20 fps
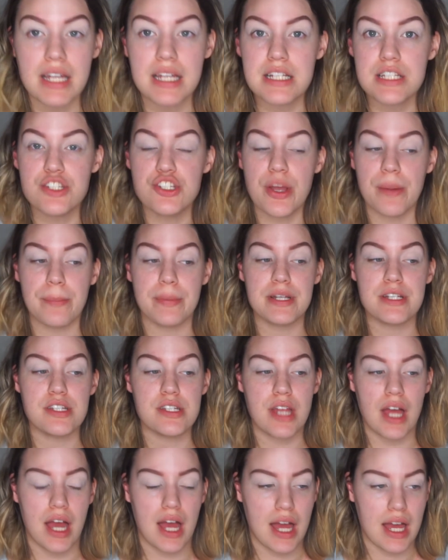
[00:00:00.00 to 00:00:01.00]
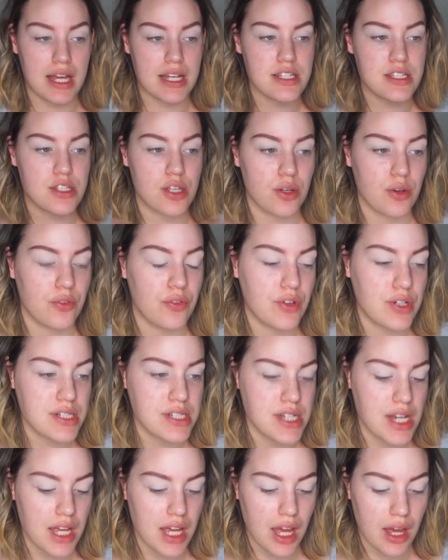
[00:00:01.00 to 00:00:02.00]
let's jump into the eyes. So for
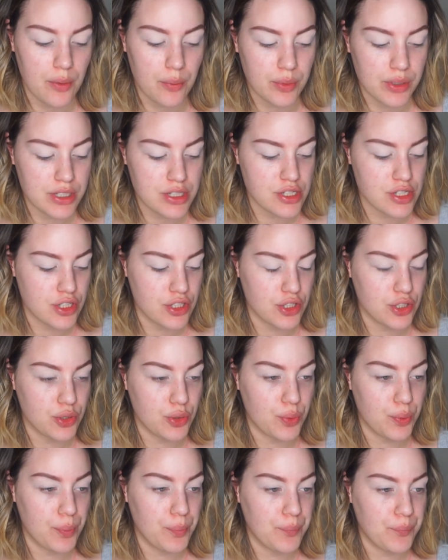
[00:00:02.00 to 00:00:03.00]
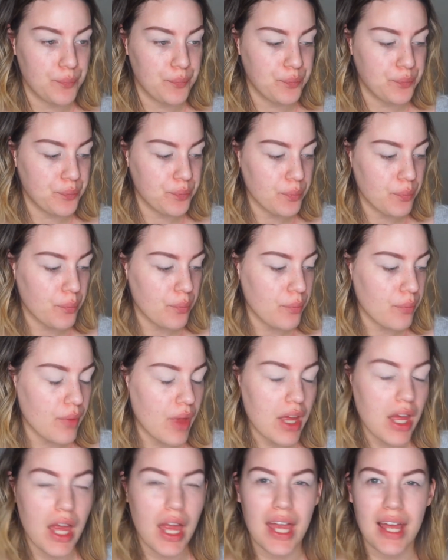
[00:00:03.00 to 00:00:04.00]
today I wanted to do
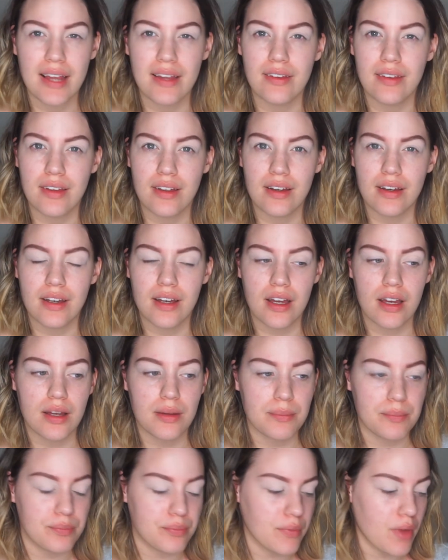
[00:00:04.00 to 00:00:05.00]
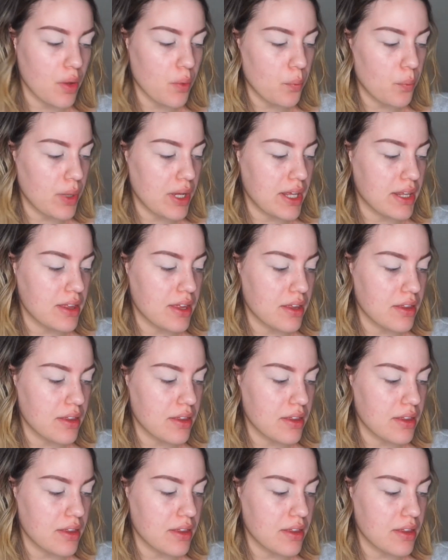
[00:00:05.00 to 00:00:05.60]
a look with